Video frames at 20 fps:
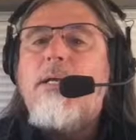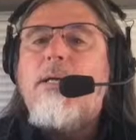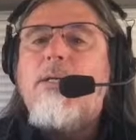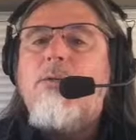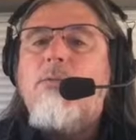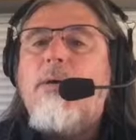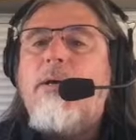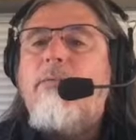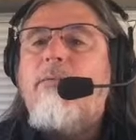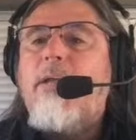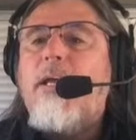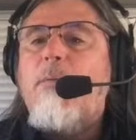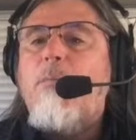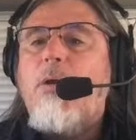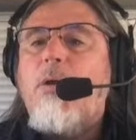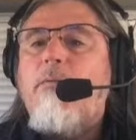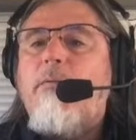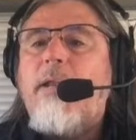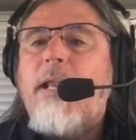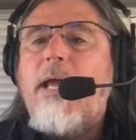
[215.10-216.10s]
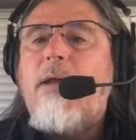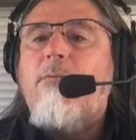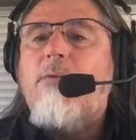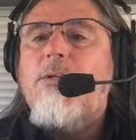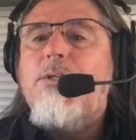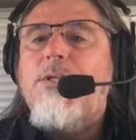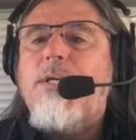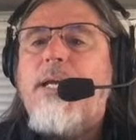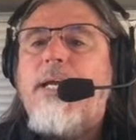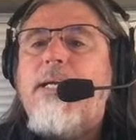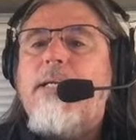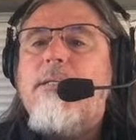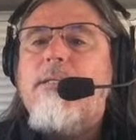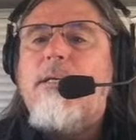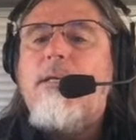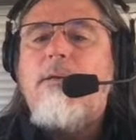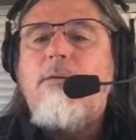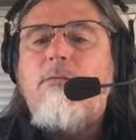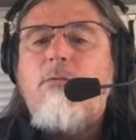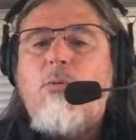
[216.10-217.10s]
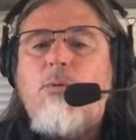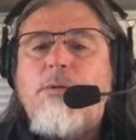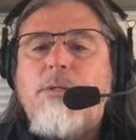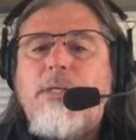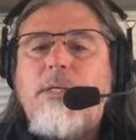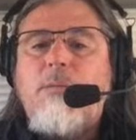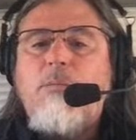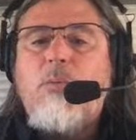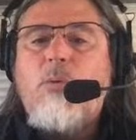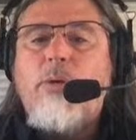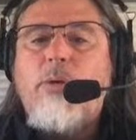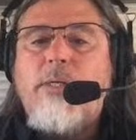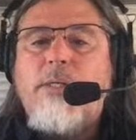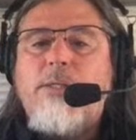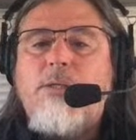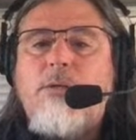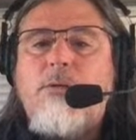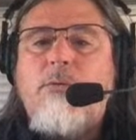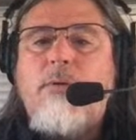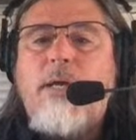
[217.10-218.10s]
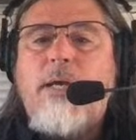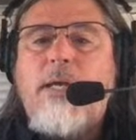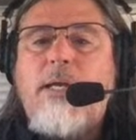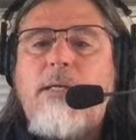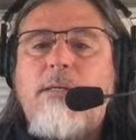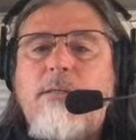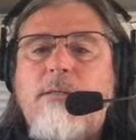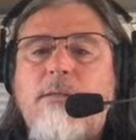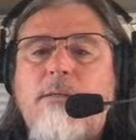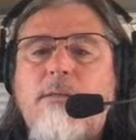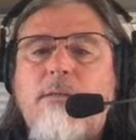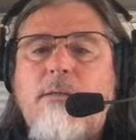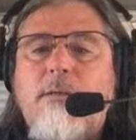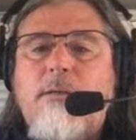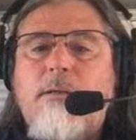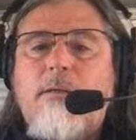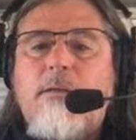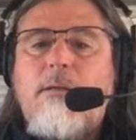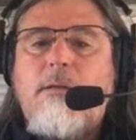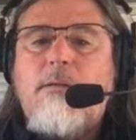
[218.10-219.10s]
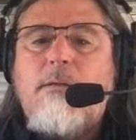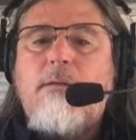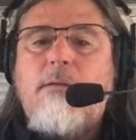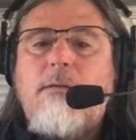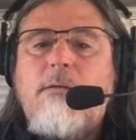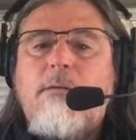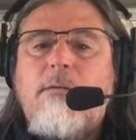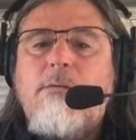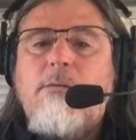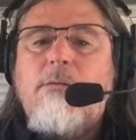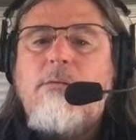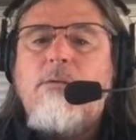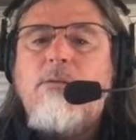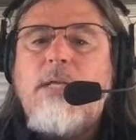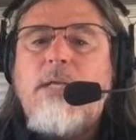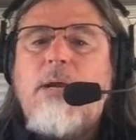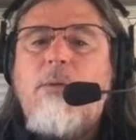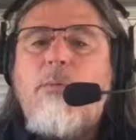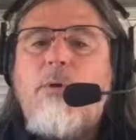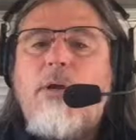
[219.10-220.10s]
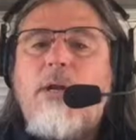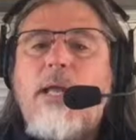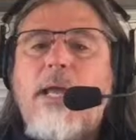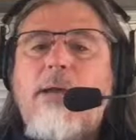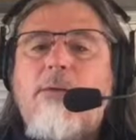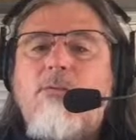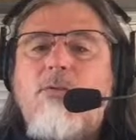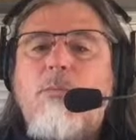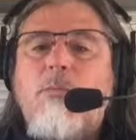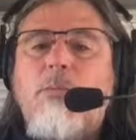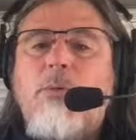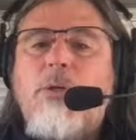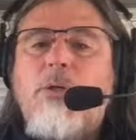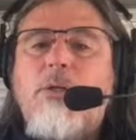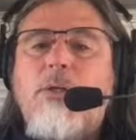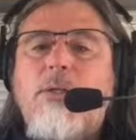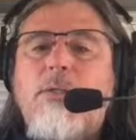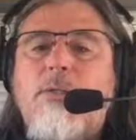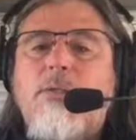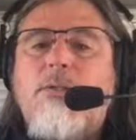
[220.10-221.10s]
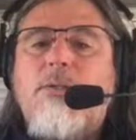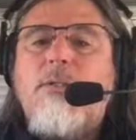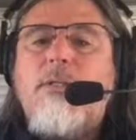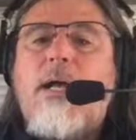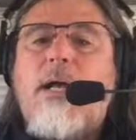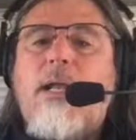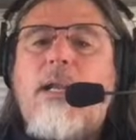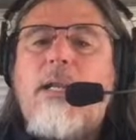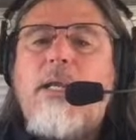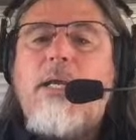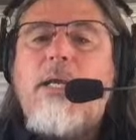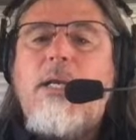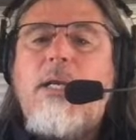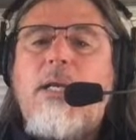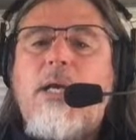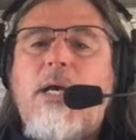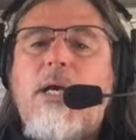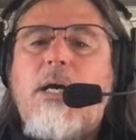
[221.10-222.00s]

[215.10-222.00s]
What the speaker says: 12-day moving average at 1814.28. Looks like we're going to have some good, solid